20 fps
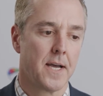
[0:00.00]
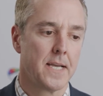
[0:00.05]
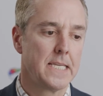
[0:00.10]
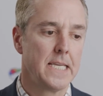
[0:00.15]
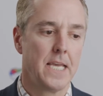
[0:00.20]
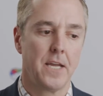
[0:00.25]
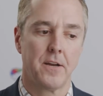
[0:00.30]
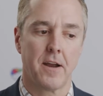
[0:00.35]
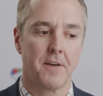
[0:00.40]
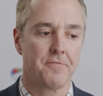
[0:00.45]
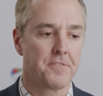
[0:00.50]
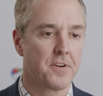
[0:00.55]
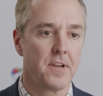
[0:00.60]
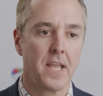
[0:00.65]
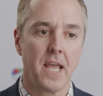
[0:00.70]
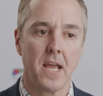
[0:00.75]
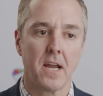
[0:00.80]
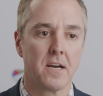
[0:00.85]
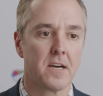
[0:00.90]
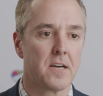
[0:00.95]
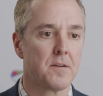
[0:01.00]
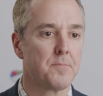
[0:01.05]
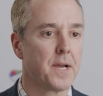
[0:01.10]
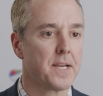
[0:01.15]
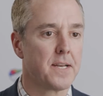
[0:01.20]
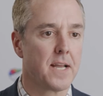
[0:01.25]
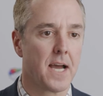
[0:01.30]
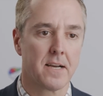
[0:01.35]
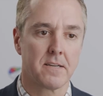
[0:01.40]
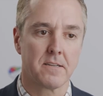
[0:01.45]
year after year,
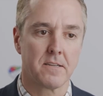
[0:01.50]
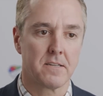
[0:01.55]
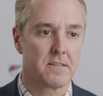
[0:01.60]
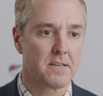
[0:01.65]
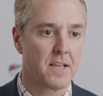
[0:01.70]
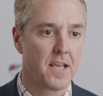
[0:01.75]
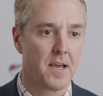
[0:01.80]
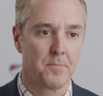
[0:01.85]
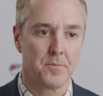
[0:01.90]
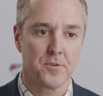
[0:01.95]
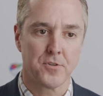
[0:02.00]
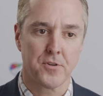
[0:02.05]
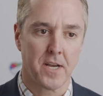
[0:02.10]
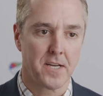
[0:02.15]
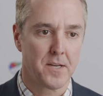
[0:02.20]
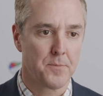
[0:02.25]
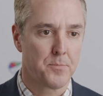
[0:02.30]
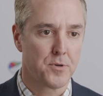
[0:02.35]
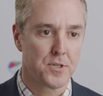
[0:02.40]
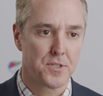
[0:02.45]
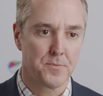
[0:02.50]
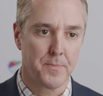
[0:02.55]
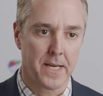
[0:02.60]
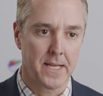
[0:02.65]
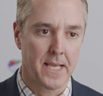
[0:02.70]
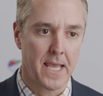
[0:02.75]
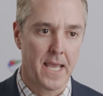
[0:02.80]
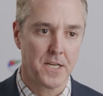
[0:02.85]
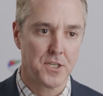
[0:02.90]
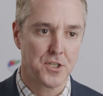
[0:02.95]
my doctor kept trying to push
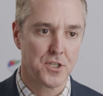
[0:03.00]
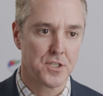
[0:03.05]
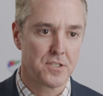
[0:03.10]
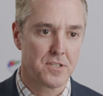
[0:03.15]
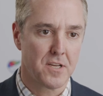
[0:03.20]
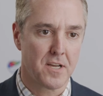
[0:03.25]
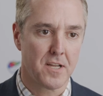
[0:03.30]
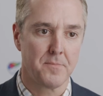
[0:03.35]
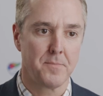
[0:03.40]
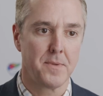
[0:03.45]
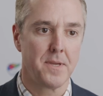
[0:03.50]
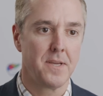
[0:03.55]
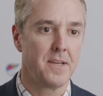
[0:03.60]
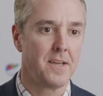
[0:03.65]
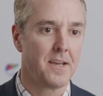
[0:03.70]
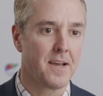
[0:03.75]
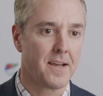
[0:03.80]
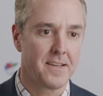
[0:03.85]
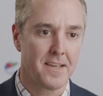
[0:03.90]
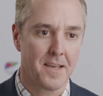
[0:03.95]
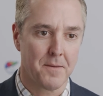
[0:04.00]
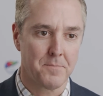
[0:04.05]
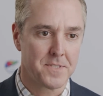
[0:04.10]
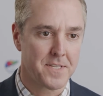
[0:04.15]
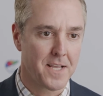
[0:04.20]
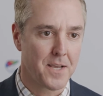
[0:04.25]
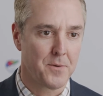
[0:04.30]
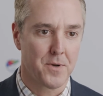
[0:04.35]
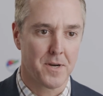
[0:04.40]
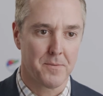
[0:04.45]
medications on me. I kept
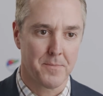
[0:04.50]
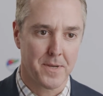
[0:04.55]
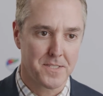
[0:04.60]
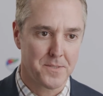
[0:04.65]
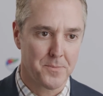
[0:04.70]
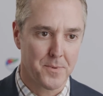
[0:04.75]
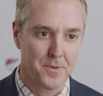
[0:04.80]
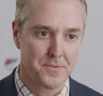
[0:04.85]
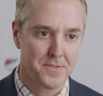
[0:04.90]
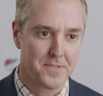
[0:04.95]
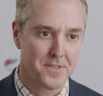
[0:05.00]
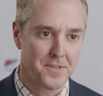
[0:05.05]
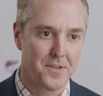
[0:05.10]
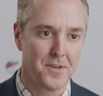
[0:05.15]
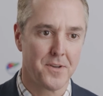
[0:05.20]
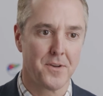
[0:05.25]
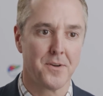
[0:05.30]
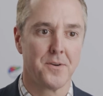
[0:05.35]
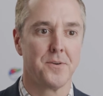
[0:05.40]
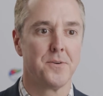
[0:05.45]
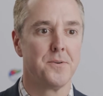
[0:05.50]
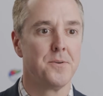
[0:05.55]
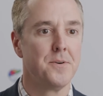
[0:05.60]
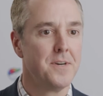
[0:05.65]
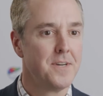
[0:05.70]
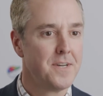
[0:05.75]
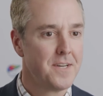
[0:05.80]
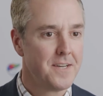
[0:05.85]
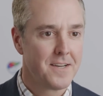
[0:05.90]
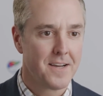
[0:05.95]
saying, what am I supposed to
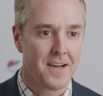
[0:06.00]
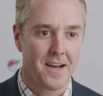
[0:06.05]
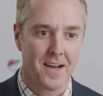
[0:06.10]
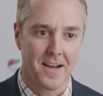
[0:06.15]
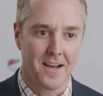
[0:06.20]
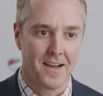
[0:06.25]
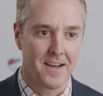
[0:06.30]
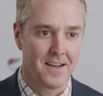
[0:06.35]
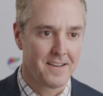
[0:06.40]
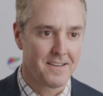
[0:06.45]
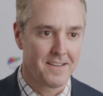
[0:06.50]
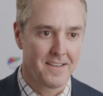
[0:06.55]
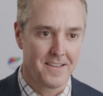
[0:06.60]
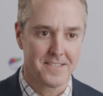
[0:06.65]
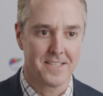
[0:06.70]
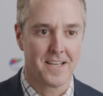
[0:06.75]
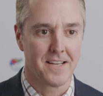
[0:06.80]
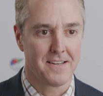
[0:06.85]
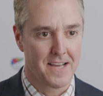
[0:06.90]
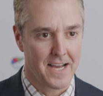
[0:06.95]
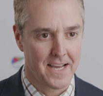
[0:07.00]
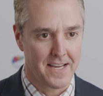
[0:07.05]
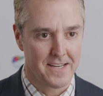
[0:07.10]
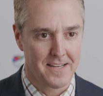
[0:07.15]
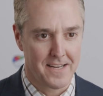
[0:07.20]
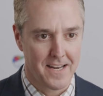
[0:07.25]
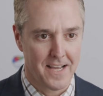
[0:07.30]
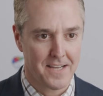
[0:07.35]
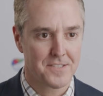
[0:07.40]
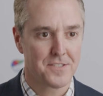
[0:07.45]
do? He said diet
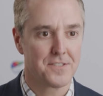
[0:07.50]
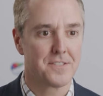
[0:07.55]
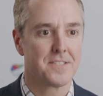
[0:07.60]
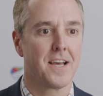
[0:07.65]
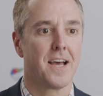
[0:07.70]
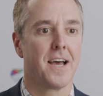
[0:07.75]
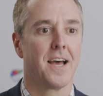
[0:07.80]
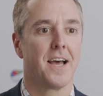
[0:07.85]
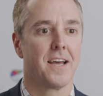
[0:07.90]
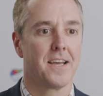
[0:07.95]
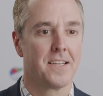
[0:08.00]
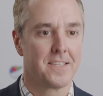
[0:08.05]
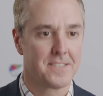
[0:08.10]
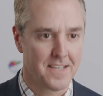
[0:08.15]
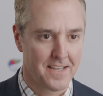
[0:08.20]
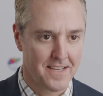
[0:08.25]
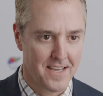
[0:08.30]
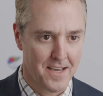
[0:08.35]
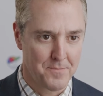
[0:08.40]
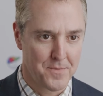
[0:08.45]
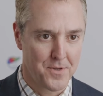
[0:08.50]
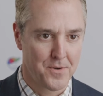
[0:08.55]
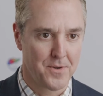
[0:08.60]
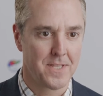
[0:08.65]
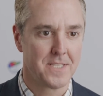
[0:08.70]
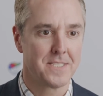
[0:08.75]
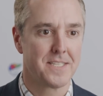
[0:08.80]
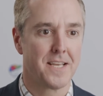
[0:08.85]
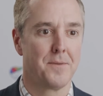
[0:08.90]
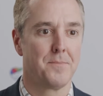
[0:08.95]
and exercise. I kept
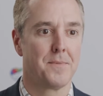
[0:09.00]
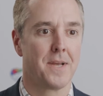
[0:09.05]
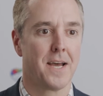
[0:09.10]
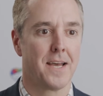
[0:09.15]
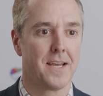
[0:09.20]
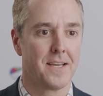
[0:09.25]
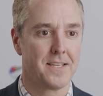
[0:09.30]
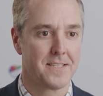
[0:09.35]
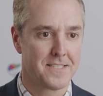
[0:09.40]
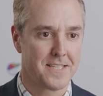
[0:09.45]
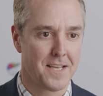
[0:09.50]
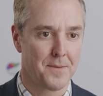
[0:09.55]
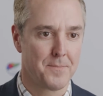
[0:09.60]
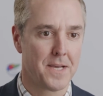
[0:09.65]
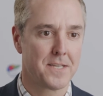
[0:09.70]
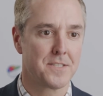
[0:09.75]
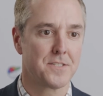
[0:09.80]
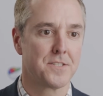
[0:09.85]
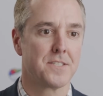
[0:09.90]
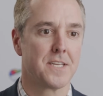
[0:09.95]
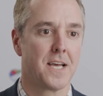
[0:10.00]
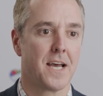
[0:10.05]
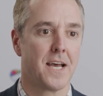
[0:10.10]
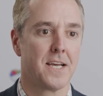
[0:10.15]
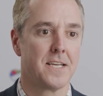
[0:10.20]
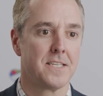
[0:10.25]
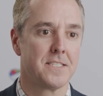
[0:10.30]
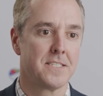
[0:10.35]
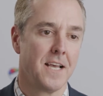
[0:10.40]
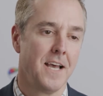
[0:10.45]
doing the same diet, same
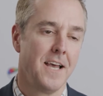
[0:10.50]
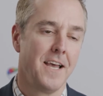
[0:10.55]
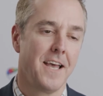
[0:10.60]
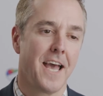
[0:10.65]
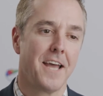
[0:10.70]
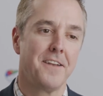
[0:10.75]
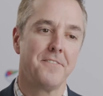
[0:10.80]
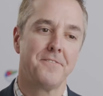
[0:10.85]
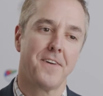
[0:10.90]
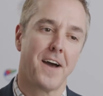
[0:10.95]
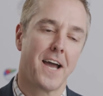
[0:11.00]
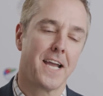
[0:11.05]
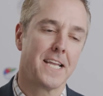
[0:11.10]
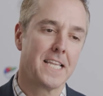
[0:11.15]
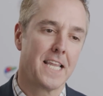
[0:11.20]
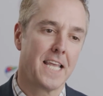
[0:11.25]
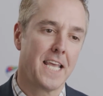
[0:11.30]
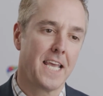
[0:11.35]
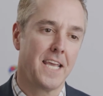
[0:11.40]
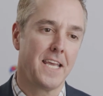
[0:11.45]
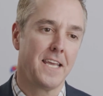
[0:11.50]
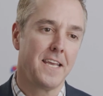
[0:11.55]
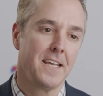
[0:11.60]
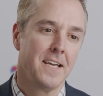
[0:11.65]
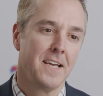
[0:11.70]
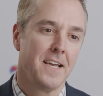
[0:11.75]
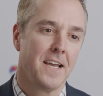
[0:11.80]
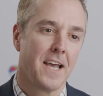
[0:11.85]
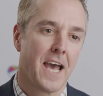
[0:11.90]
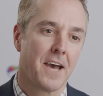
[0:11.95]
exercise. And finally,
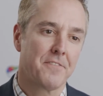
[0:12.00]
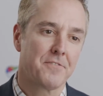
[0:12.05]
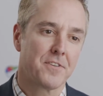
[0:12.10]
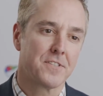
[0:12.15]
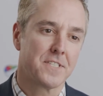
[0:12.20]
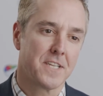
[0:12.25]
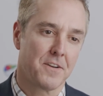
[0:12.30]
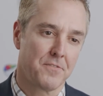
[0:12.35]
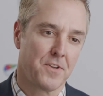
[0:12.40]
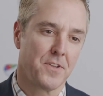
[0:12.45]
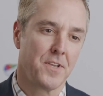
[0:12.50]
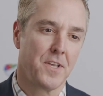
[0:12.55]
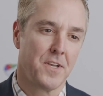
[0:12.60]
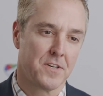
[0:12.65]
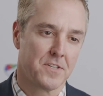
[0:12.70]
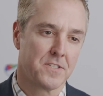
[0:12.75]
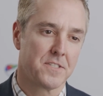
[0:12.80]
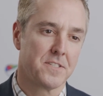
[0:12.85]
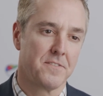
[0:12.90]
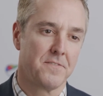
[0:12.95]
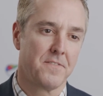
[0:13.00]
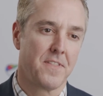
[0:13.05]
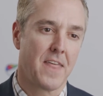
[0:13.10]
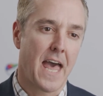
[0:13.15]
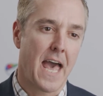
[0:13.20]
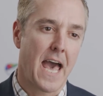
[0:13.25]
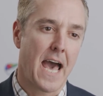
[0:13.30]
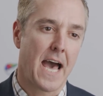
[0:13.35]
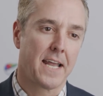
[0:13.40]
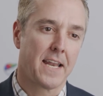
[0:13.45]
after several years of
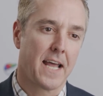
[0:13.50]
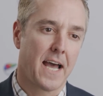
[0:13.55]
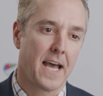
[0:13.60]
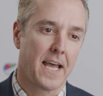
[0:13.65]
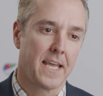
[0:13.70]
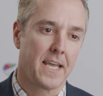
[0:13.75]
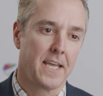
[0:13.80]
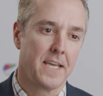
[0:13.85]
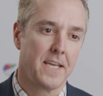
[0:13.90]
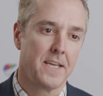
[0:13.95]
that, I,